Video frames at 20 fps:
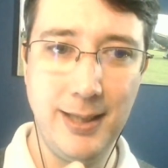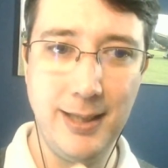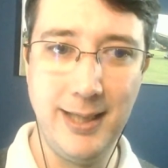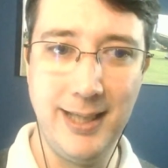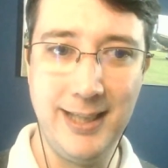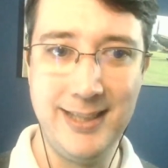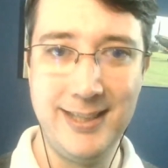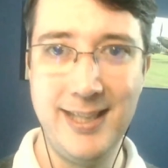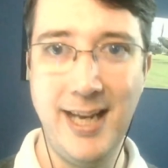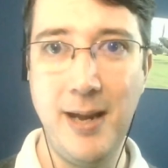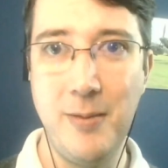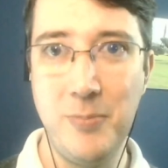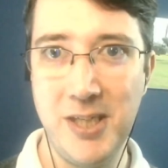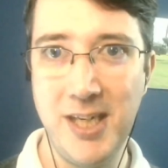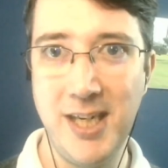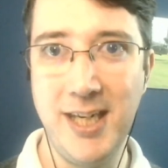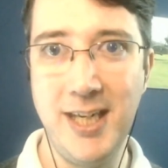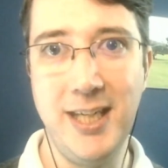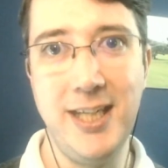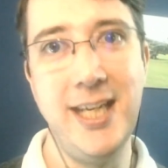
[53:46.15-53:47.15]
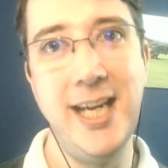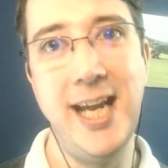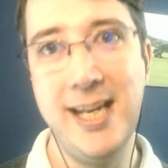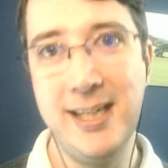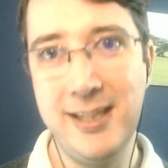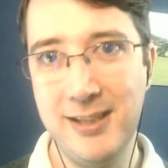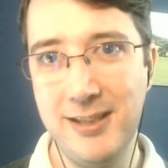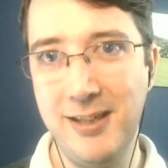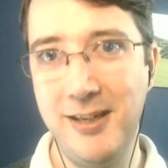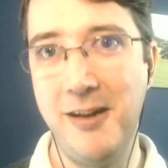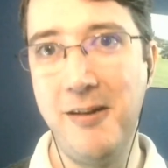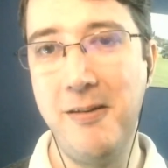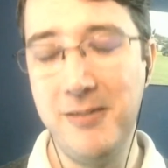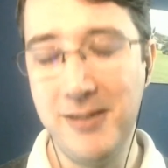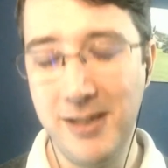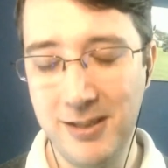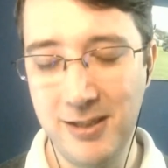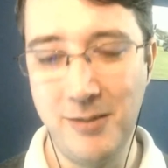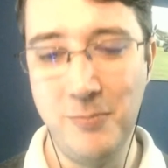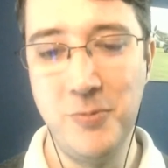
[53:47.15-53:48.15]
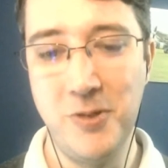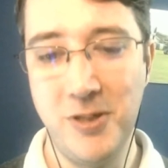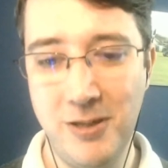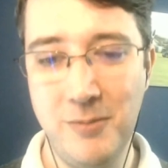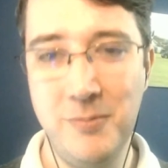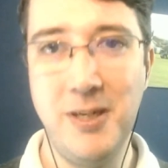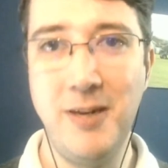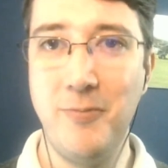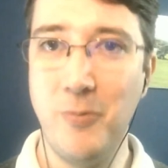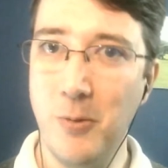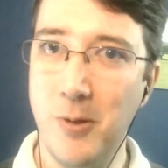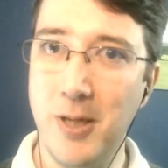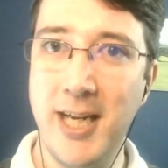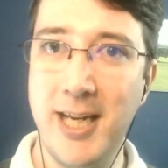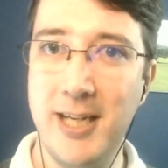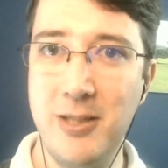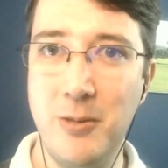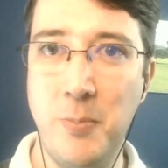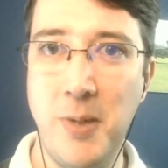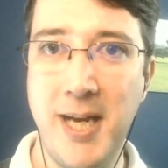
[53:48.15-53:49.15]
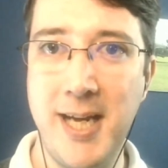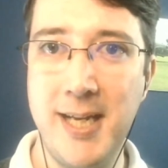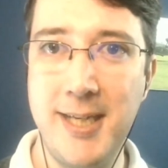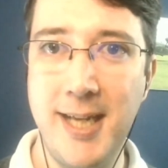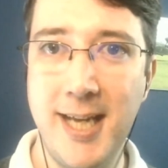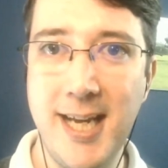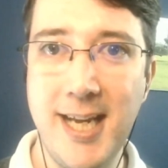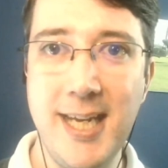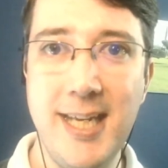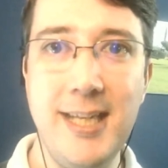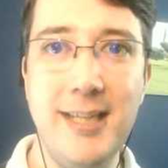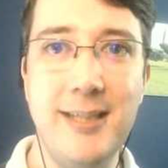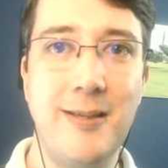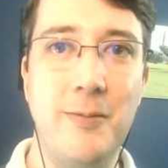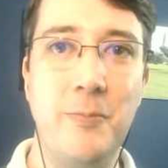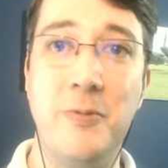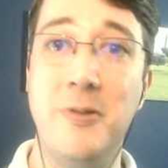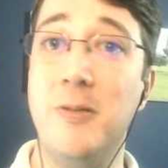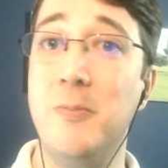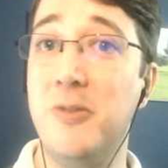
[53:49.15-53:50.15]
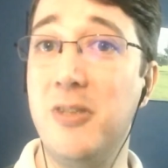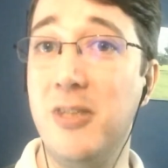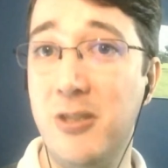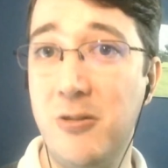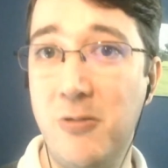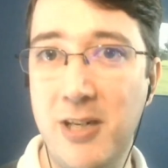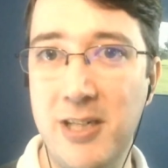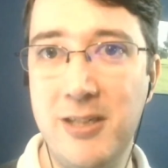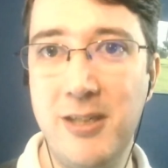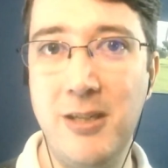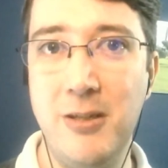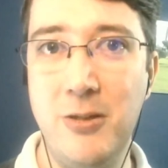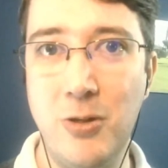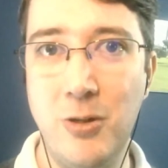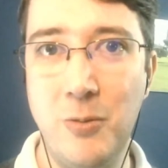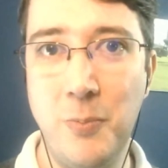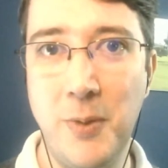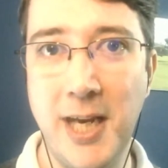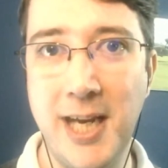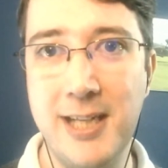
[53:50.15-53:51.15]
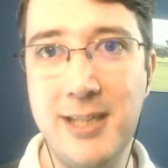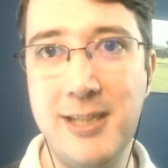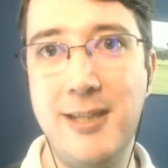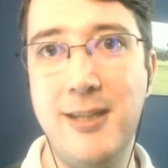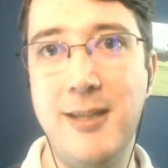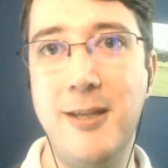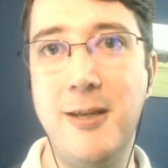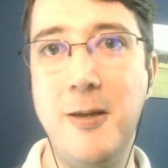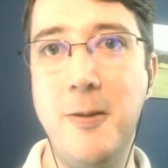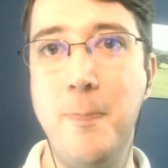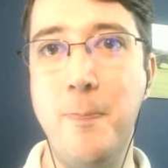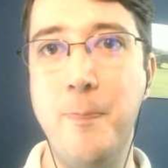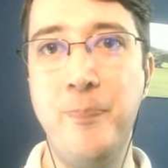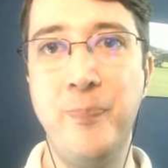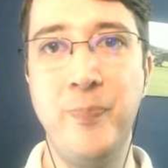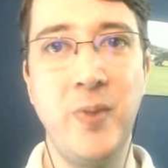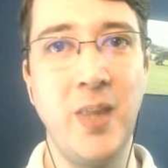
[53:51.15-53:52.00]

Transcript: Accepting, yes, you know, sometimes everyone has a bad day. Sometimes the stress of the job gets to them,